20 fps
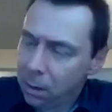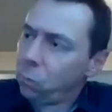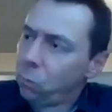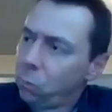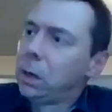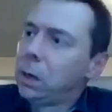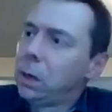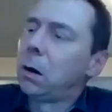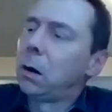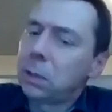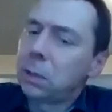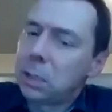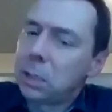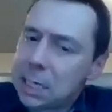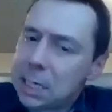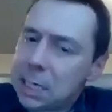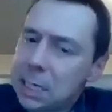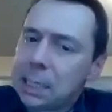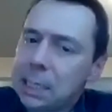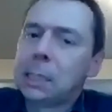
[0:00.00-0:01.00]
We are
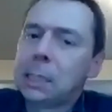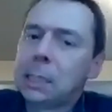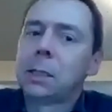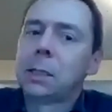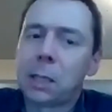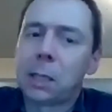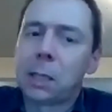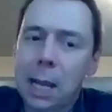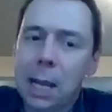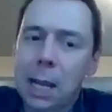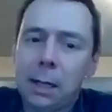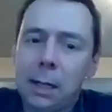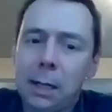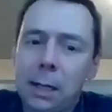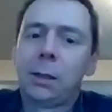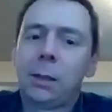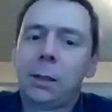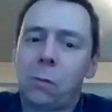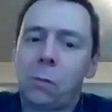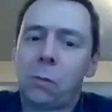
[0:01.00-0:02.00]
kicking the can down
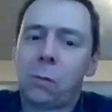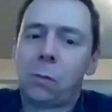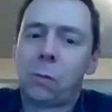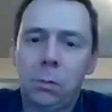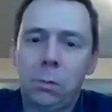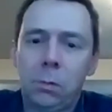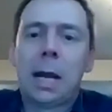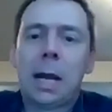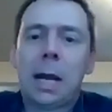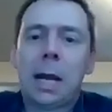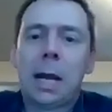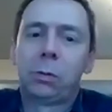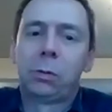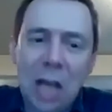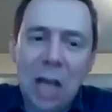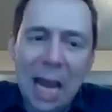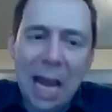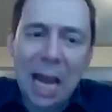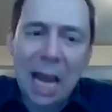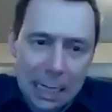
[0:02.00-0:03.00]
the road and
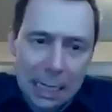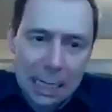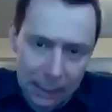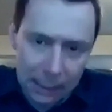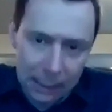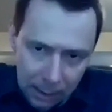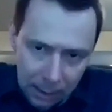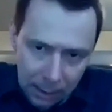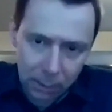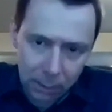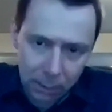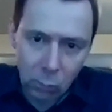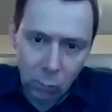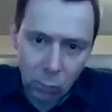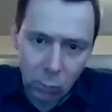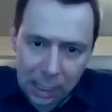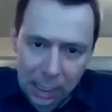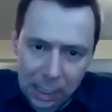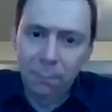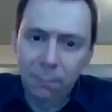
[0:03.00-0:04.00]
pretending that
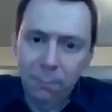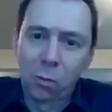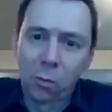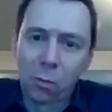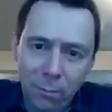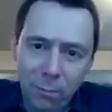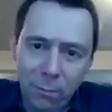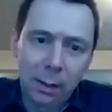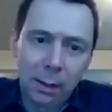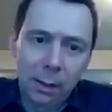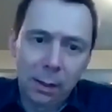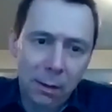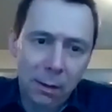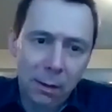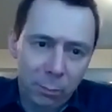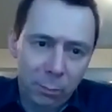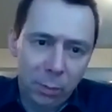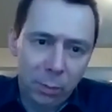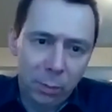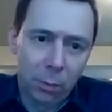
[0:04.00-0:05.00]
we can forever
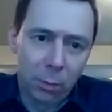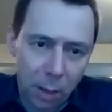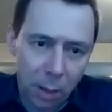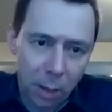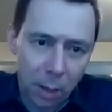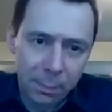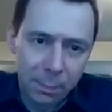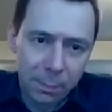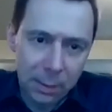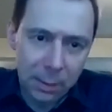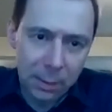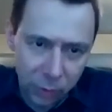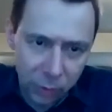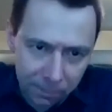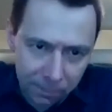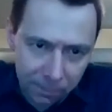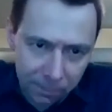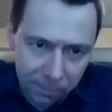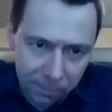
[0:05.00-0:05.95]
live beyond our means.